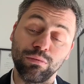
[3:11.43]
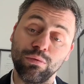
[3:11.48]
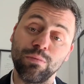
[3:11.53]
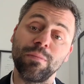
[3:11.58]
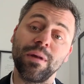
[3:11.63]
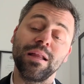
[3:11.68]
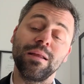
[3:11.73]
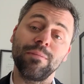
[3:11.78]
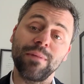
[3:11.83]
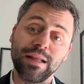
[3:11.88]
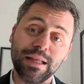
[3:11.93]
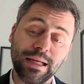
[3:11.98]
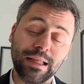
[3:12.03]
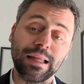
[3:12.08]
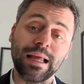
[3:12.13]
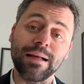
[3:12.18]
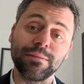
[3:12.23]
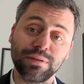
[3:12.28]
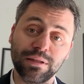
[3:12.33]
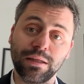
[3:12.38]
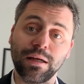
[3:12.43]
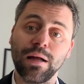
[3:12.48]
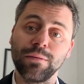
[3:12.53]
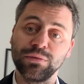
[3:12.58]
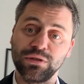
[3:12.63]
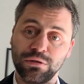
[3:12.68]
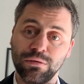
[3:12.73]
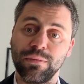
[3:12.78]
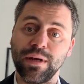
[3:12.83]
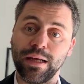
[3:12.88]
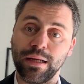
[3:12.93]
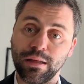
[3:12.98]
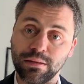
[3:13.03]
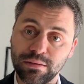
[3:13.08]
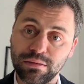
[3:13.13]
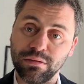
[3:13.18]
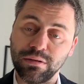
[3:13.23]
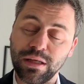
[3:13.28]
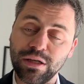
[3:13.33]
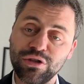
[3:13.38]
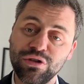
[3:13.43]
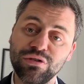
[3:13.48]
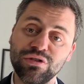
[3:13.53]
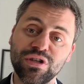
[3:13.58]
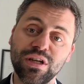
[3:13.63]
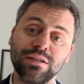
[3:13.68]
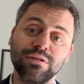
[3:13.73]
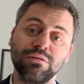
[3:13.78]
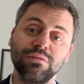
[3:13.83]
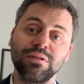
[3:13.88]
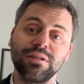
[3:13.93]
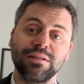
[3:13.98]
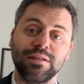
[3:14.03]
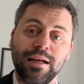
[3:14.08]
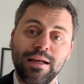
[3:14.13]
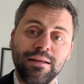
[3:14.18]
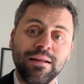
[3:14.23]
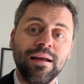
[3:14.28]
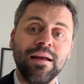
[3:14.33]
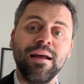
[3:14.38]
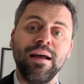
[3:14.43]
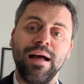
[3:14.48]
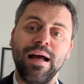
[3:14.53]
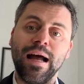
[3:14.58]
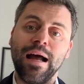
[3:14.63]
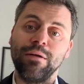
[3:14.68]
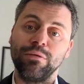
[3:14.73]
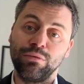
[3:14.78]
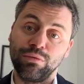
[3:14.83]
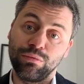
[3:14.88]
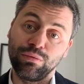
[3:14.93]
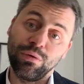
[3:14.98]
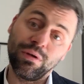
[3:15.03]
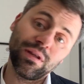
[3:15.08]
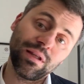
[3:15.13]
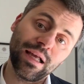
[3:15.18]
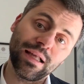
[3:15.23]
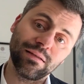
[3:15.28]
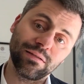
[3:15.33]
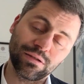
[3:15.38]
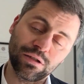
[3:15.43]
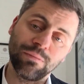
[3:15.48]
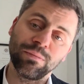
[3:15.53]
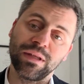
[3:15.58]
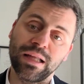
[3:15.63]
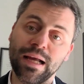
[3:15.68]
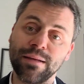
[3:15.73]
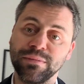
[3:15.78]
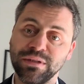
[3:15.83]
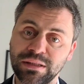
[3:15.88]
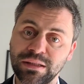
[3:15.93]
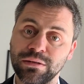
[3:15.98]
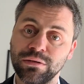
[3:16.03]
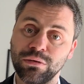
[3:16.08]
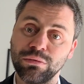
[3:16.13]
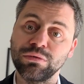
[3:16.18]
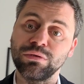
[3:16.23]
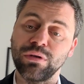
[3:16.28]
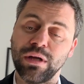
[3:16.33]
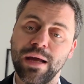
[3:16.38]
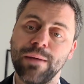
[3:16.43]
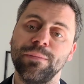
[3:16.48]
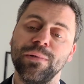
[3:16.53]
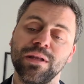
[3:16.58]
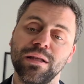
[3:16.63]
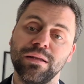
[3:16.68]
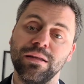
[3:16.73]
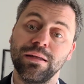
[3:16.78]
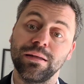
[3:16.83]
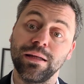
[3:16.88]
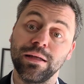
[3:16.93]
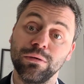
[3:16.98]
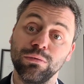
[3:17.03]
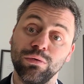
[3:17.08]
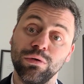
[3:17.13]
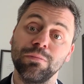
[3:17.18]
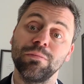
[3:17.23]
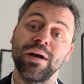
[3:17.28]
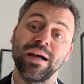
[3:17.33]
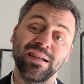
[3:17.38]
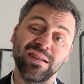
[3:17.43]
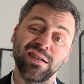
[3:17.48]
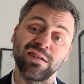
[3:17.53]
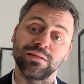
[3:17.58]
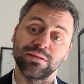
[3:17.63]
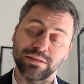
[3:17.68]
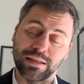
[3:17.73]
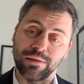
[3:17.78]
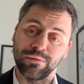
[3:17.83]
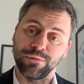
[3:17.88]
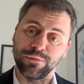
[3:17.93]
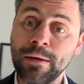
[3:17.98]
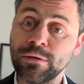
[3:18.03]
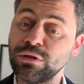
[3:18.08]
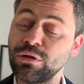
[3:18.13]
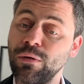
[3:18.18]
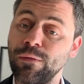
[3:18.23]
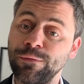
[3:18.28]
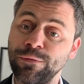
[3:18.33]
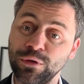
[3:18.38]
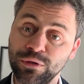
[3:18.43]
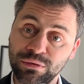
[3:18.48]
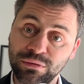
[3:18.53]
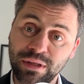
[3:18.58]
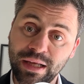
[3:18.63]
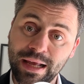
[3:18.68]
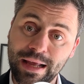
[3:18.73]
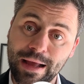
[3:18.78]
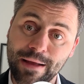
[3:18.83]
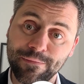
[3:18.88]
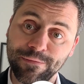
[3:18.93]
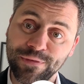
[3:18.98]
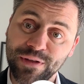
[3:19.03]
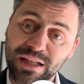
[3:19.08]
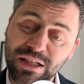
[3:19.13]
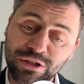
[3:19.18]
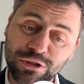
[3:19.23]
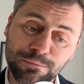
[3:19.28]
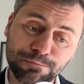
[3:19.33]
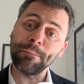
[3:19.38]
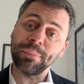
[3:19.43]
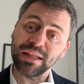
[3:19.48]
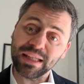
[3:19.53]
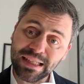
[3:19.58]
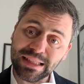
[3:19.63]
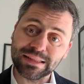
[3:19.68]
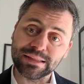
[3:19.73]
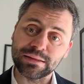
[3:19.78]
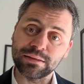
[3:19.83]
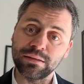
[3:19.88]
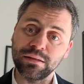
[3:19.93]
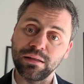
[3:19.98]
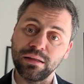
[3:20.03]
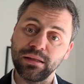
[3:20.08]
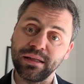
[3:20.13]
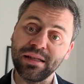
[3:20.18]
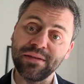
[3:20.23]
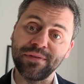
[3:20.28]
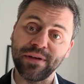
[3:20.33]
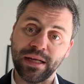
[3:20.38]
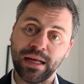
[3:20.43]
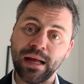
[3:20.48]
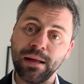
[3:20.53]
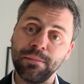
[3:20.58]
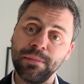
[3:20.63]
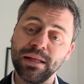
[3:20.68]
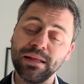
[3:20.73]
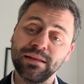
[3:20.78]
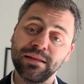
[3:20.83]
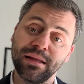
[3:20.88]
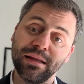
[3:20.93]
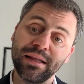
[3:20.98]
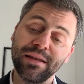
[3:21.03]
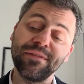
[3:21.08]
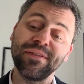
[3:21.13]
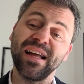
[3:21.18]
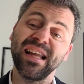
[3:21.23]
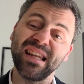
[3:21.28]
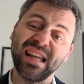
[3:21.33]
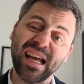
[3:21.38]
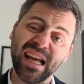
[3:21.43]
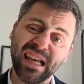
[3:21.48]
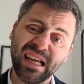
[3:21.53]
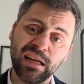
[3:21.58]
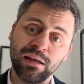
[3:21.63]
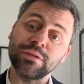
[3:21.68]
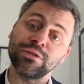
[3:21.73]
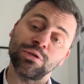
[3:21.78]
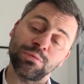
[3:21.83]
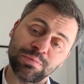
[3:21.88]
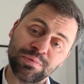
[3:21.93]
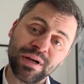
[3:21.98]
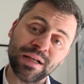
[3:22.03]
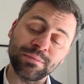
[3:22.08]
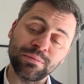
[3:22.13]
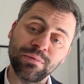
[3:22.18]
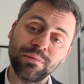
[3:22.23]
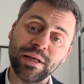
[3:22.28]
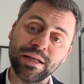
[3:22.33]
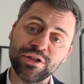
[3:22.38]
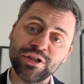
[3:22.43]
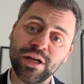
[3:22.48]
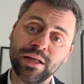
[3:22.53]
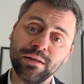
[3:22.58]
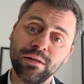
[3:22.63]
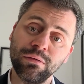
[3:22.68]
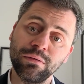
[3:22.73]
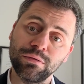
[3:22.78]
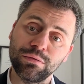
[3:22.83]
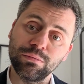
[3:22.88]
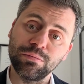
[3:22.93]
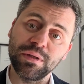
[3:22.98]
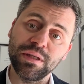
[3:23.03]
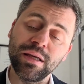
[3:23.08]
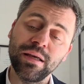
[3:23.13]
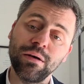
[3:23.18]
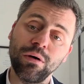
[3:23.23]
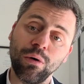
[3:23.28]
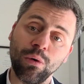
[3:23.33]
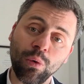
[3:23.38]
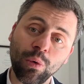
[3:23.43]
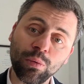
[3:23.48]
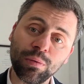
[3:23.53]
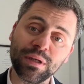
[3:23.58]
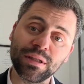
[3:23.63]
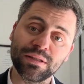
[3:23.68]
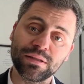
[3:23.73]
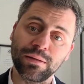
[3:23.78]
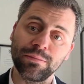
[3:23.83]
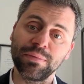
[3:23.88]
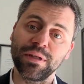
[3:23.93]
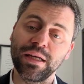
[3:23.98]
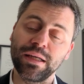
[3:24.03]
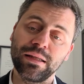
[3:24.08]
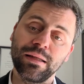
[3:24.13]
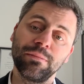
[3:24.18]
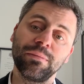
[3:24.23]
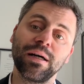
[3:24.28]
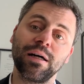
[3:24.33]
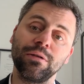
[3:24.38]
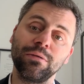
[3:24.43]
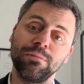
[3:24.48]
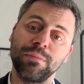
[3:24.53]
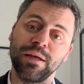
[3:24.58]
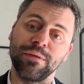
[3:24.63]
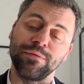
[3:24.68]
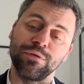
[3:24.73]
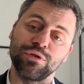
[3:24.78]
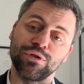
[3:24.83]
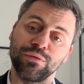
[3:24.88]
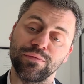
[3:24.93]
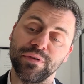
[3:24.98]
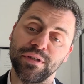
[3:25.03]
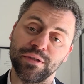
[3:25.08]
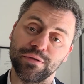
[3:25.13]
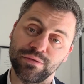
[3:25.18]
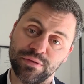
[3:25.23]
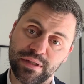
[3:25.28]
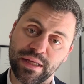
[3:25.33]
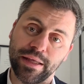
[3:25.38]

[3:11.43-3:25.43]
Many clients comes to my consultation just to decide how to do it, and sometimes it's also happening that they do it by themselves. So for today I'm finished. Please leave a comment, leave a like, subscribe to my channel to be always updated about my future videos.